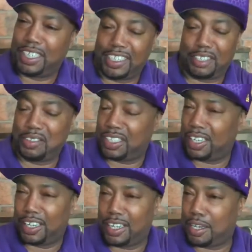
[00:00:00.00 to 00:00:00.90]
And as soon as he
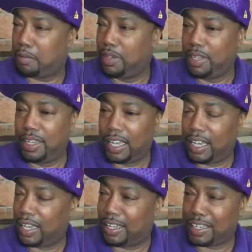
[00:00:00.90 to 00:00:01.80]
hung up,
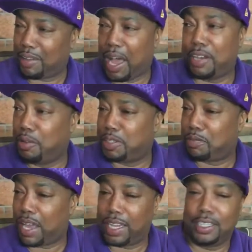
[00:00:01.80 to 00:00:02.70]
and I knew it was
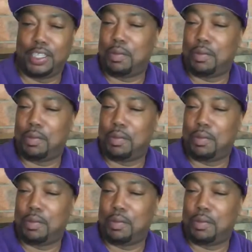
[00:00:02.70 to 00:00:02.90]
the Vikings,